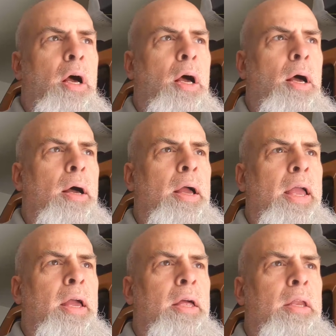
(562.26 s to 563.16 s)

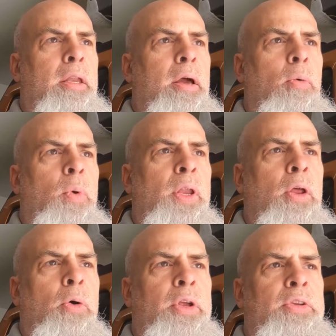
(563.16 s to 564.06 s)
and we
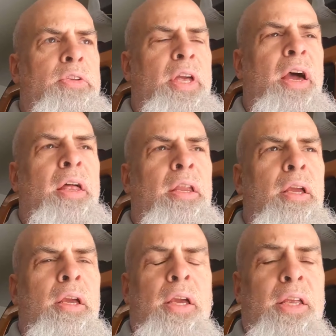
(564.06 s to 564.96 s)
noticed that
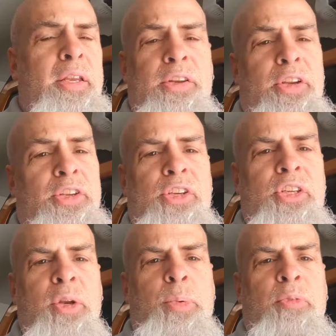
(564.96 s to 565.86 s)
it
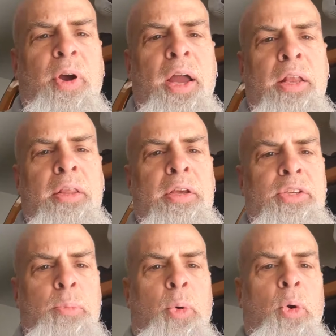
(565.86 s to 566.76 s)
just didn't provide
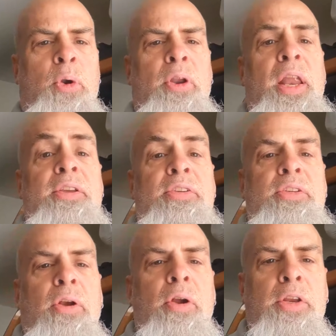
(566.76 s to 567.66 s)
the support
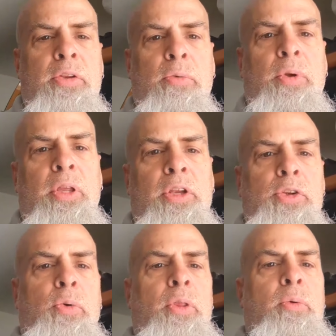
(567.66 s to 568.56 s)
necessary to really
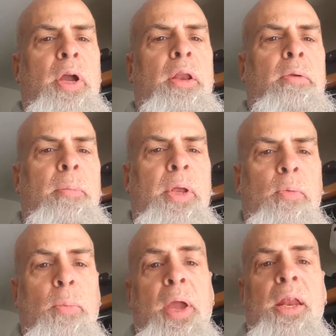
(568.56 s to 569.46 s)
enjoy the ride. I
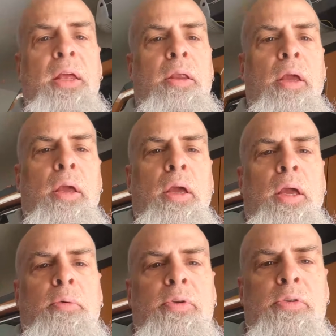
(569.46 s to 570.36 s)
mean, we made it.
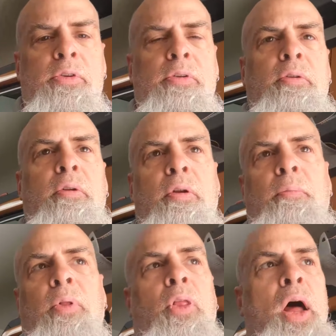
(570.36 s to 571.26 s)
It was
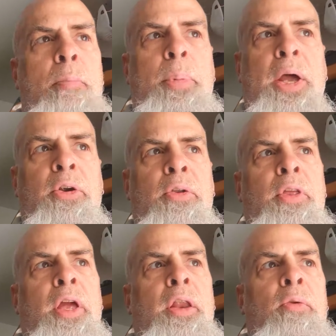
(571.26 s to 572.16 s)
a lot better
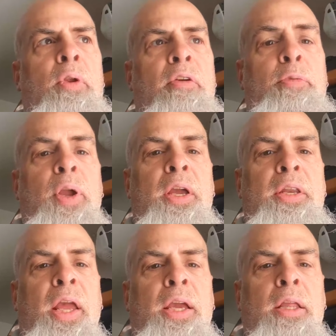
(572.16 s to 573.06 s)
than if we
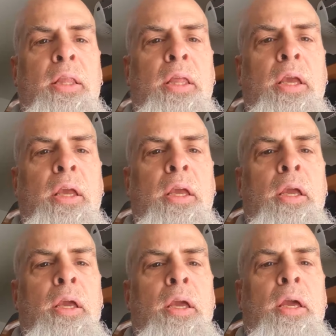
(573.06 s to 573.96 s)
had taken the
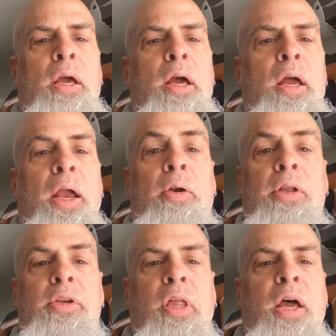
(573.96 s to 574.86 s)

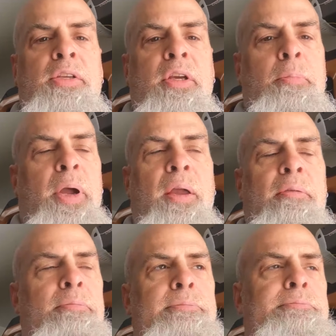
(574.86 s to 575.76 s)
Heritage Classic by